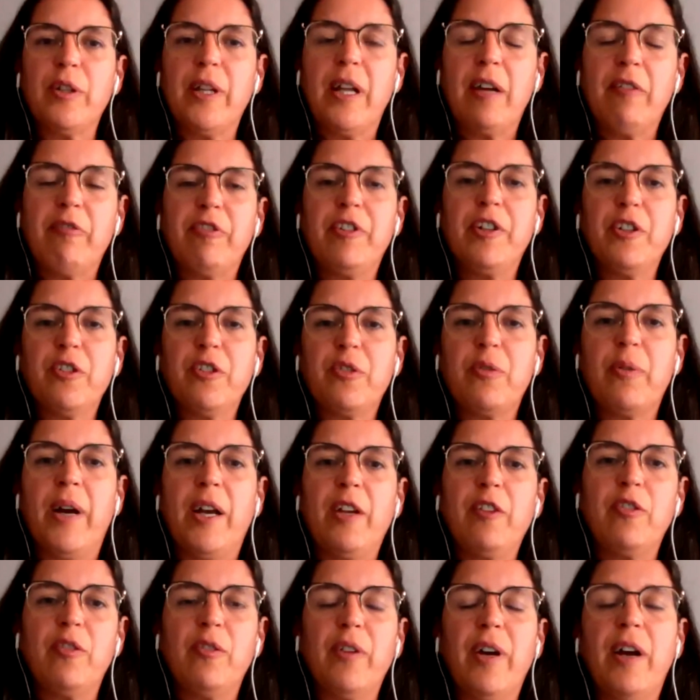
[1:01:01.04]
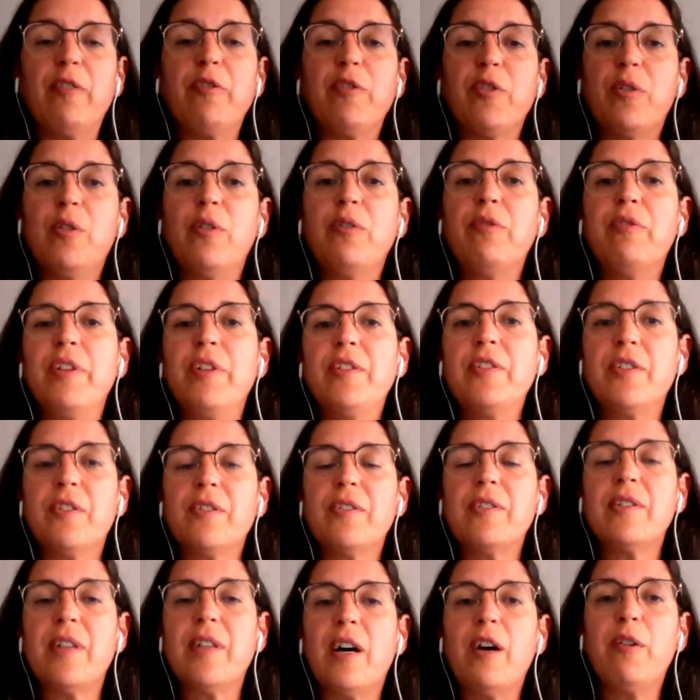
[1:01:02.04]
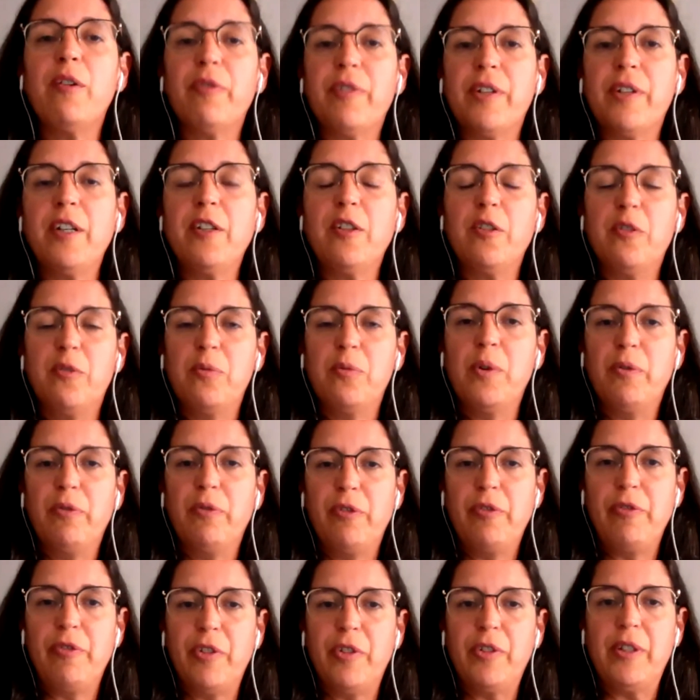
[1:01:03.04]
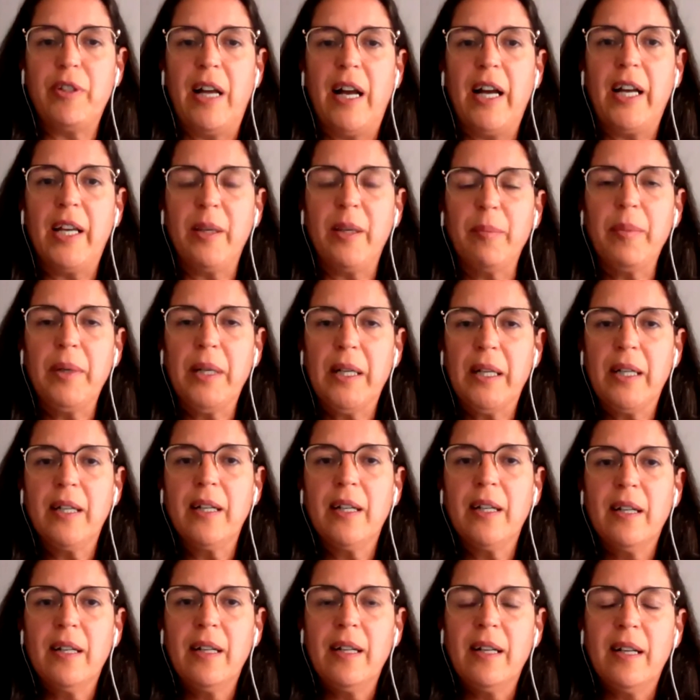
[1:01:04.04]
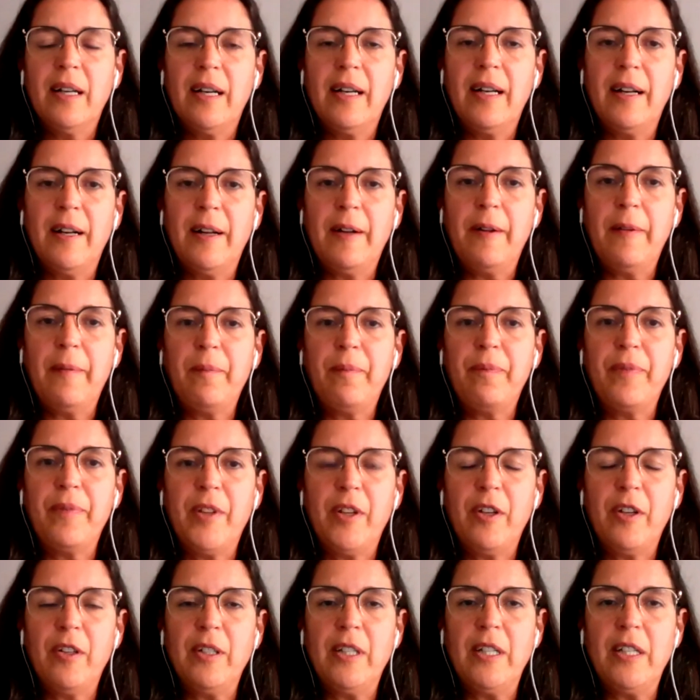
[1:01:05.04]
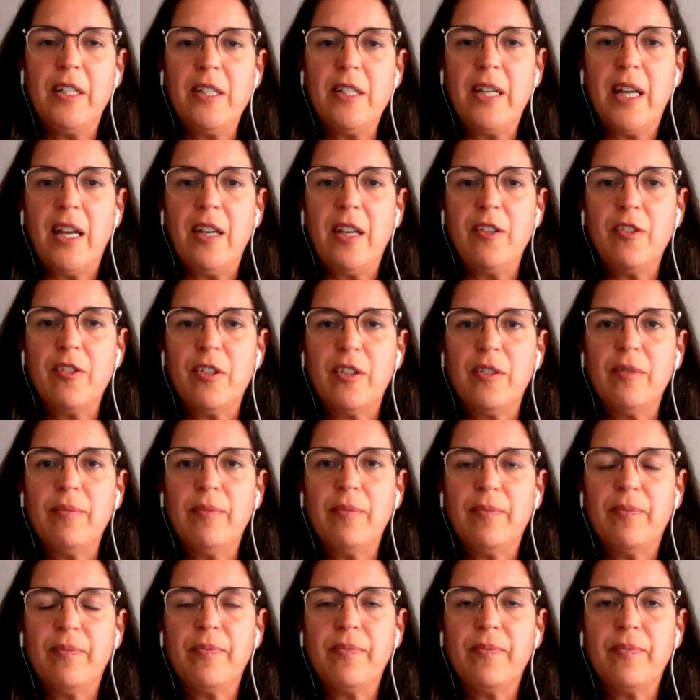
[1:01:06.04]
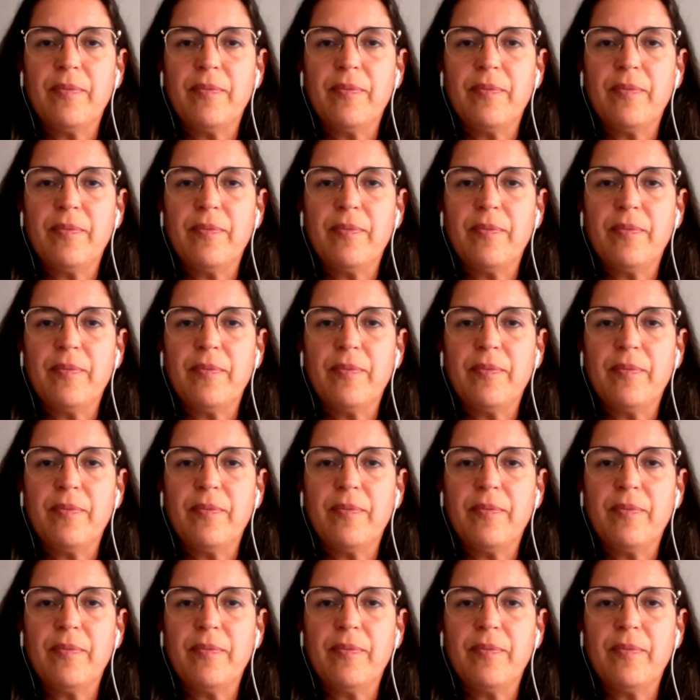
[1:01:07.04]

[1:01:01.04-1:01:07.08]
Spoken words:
to that first question, you have to convince yourself that it's worth your time, your dedication.